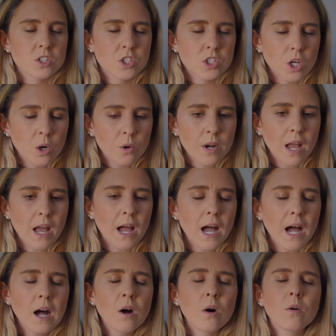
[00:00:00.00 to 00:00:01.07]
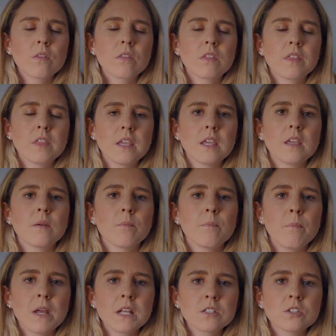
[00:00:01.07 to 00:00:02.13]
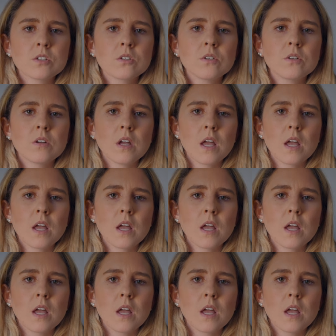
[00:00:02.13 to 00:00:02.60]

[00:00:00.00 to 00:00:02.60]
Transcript: showed how the mental